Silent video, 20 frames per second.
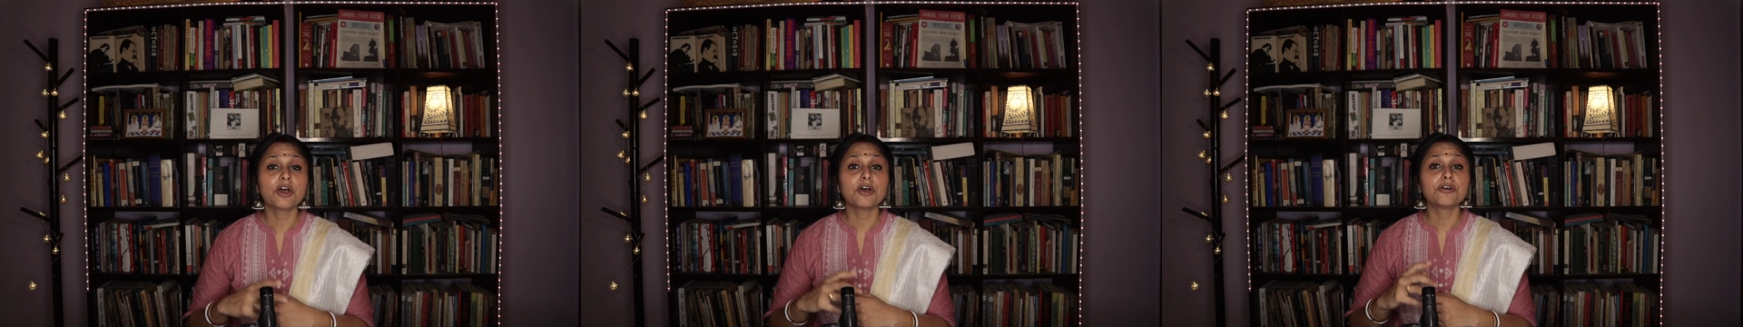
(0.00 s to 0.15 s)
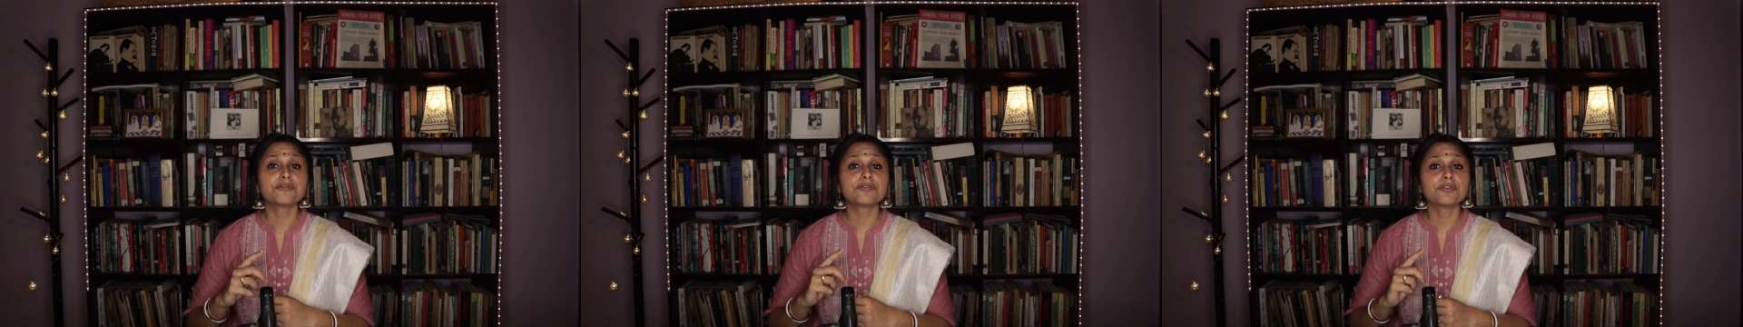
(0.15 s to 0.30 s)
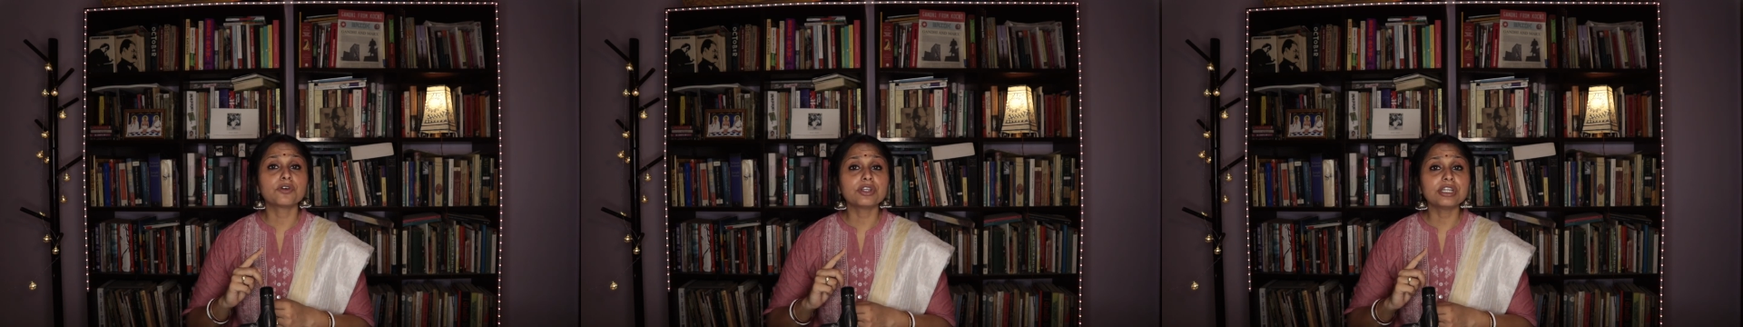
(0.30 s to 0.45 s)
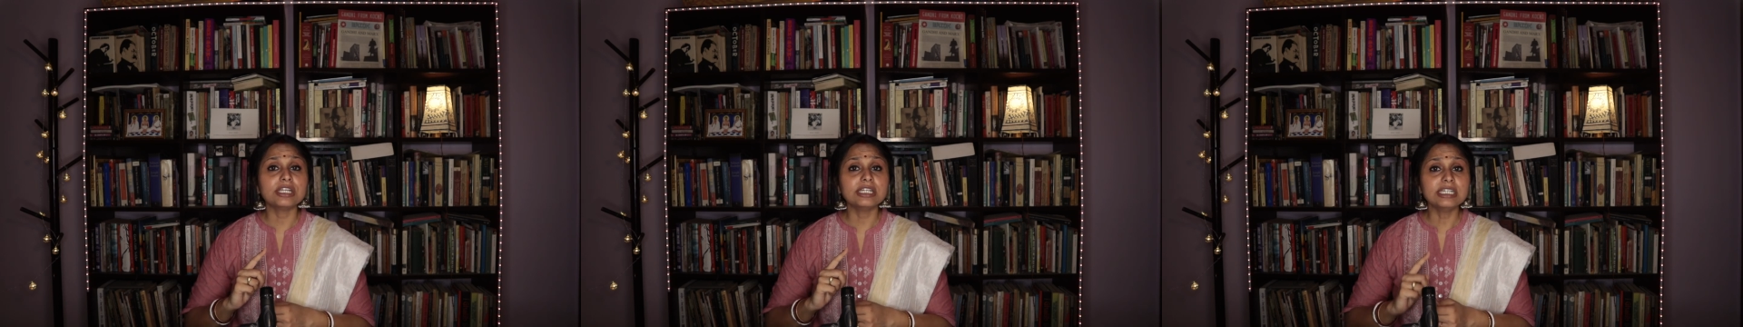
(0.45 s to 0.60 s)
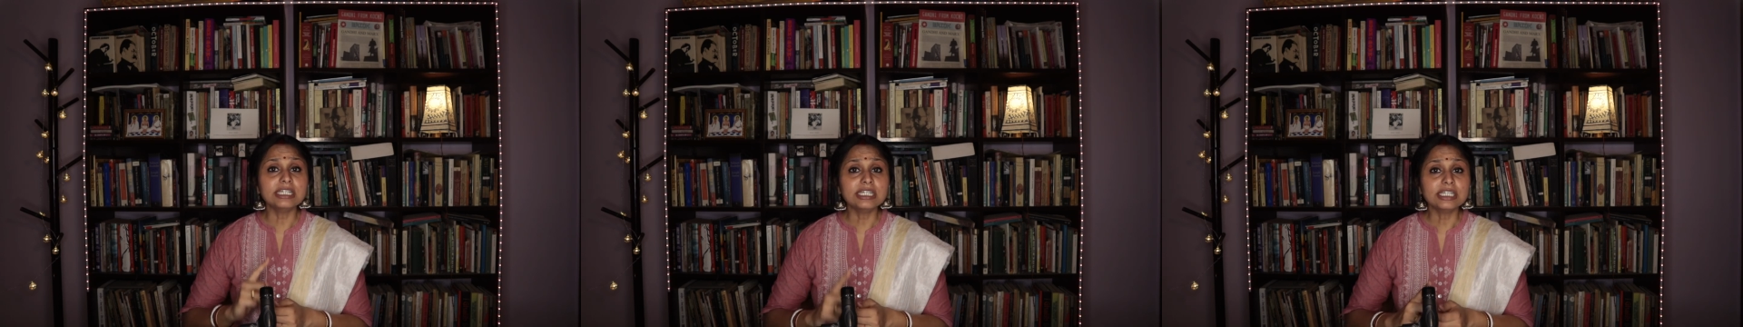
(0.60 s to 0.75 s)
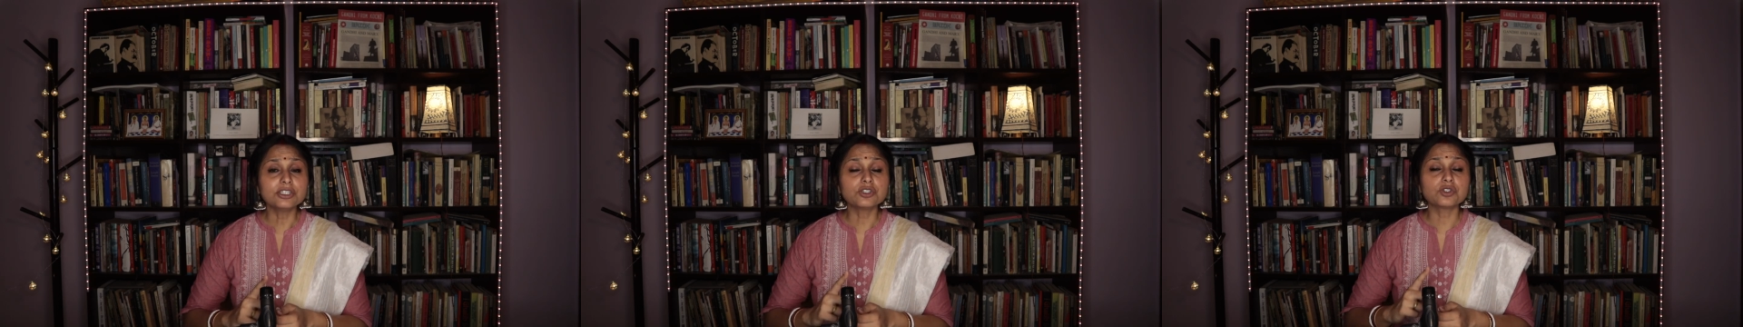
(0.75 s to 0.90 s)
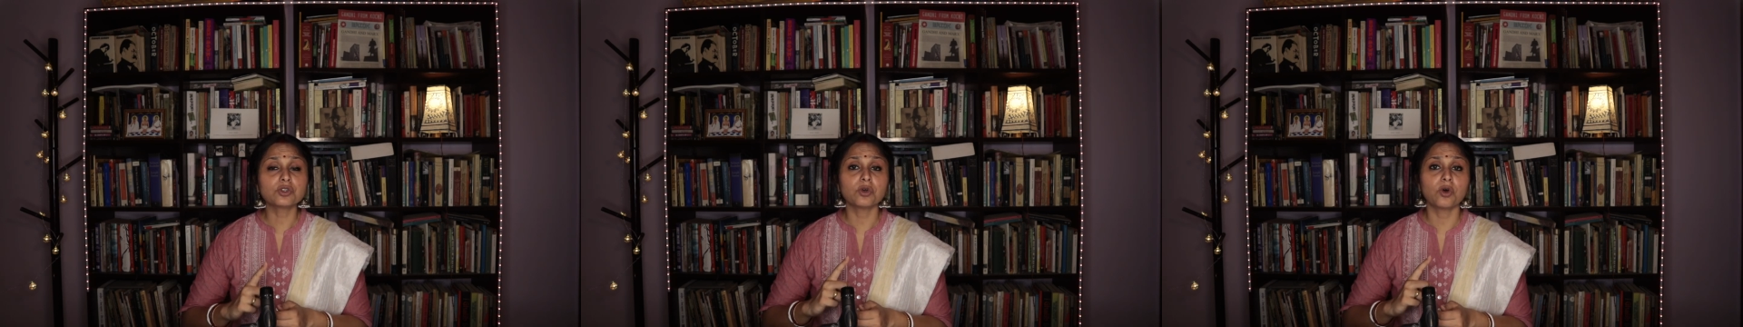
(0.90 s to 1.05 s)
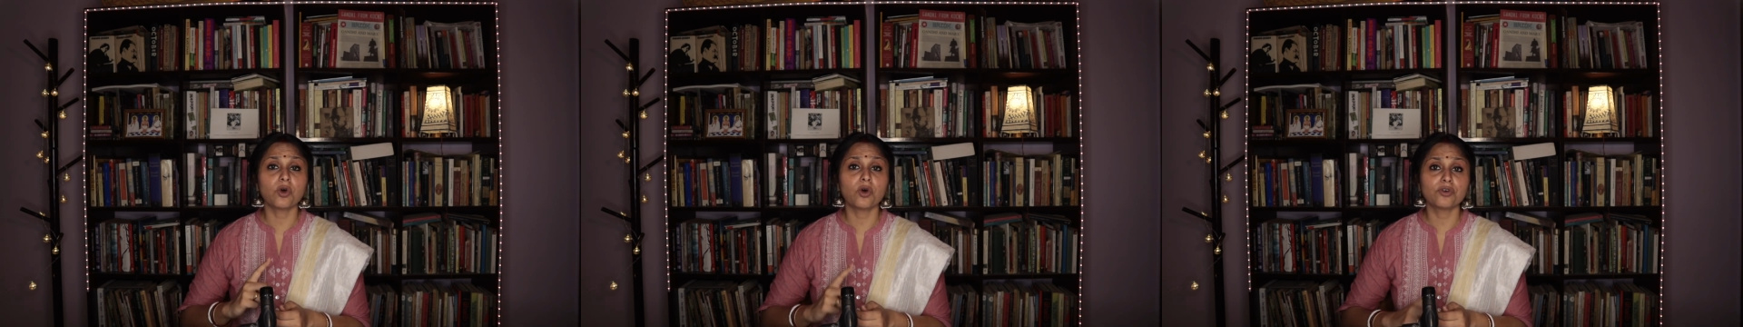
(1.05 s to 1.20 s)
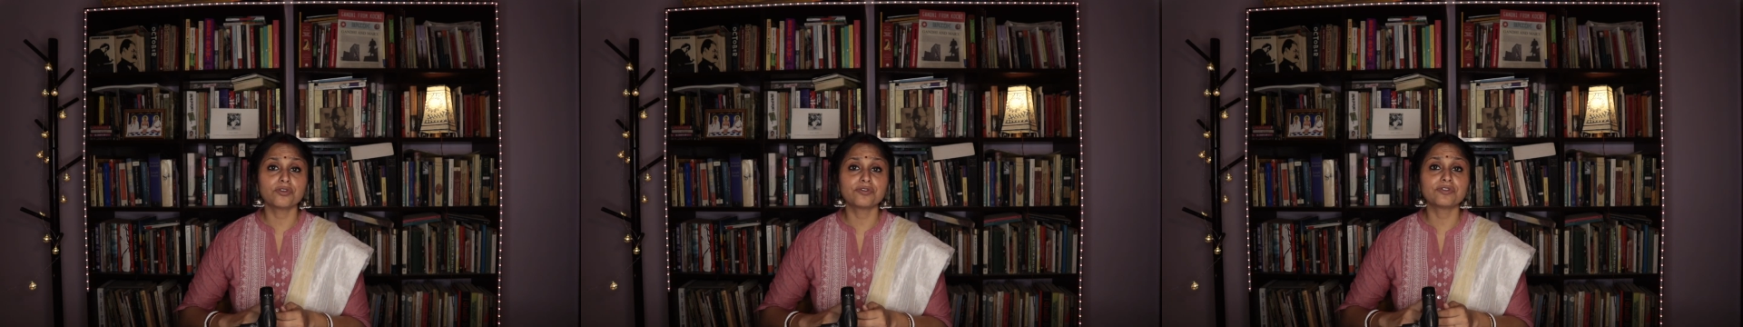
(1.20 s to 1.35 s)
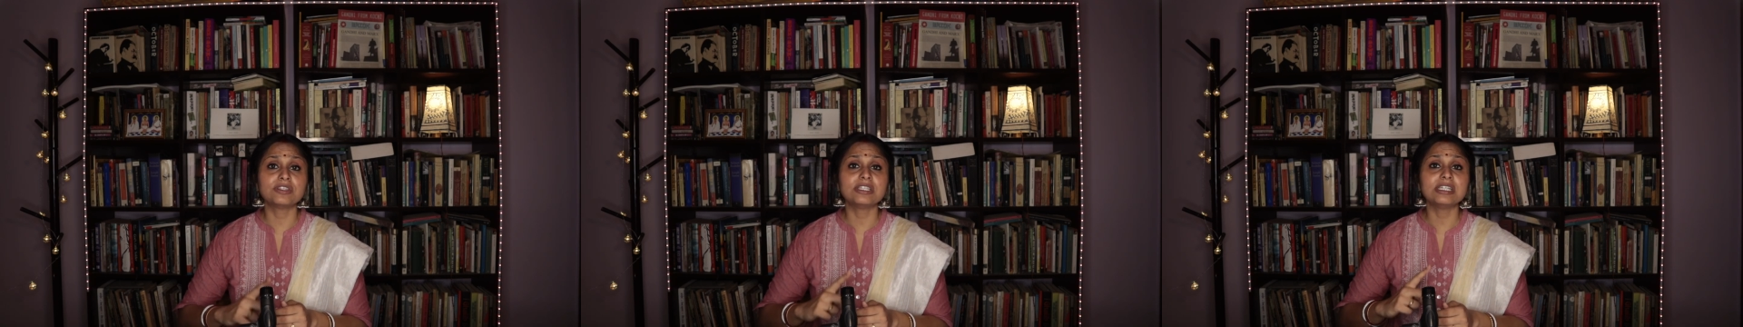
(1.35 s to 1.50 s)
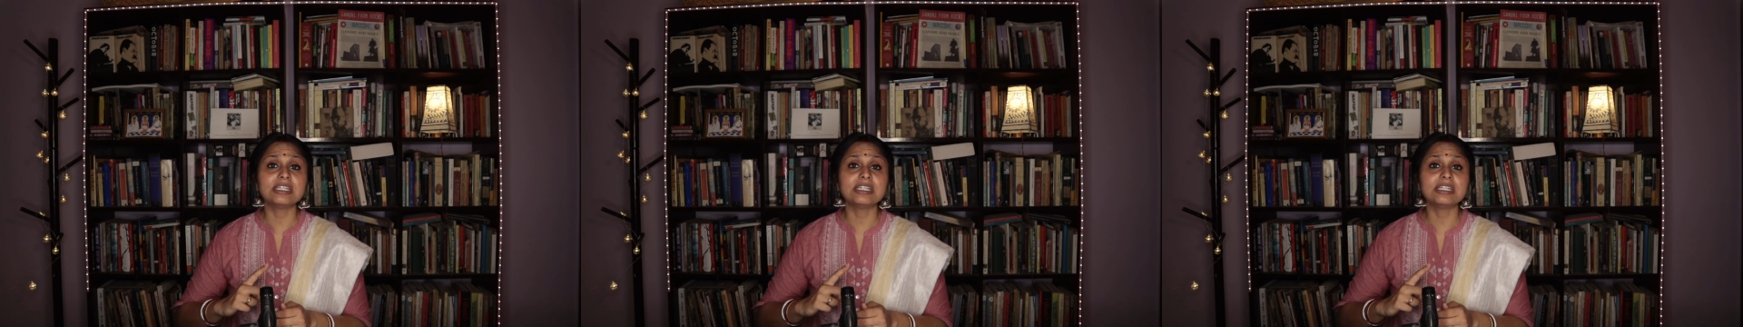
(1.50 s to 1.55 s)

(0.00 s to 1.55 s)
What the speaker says: for each of